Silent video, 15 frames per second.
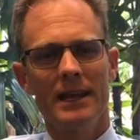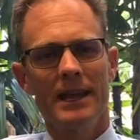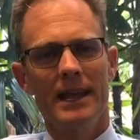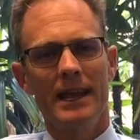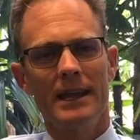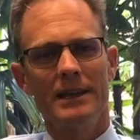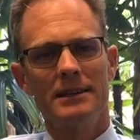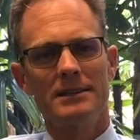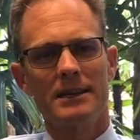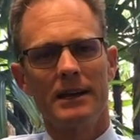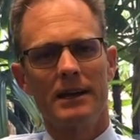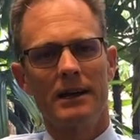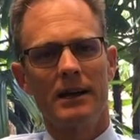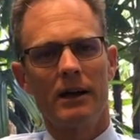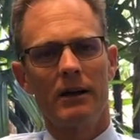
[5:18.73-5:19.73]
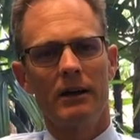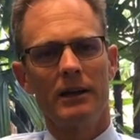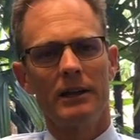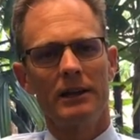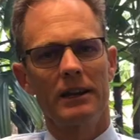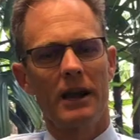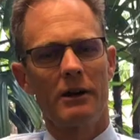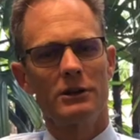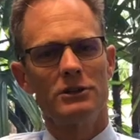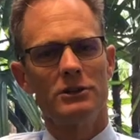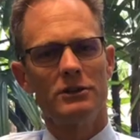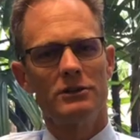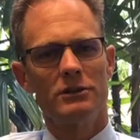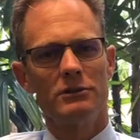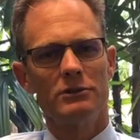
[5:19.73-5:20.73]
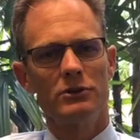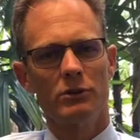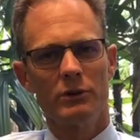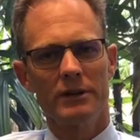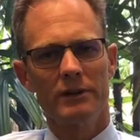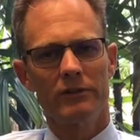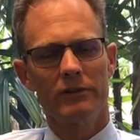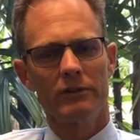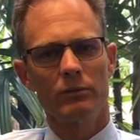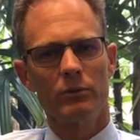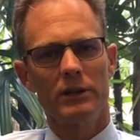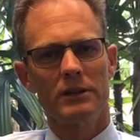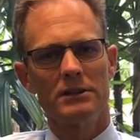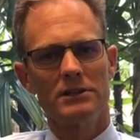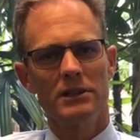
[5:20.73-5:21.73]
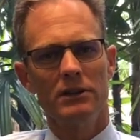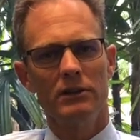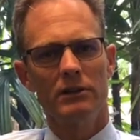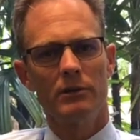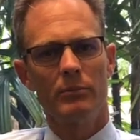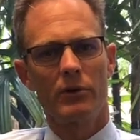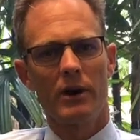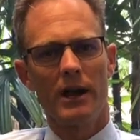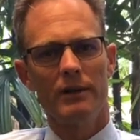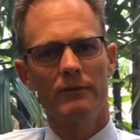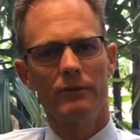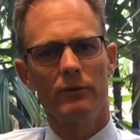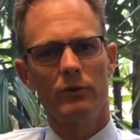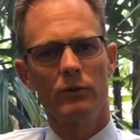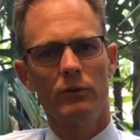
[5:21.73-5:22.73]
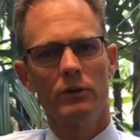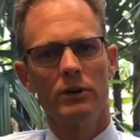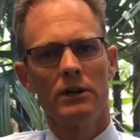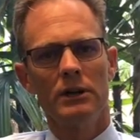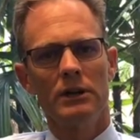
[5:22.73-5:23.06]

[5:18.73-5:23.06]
and I encourage you to join us as we continue to pray for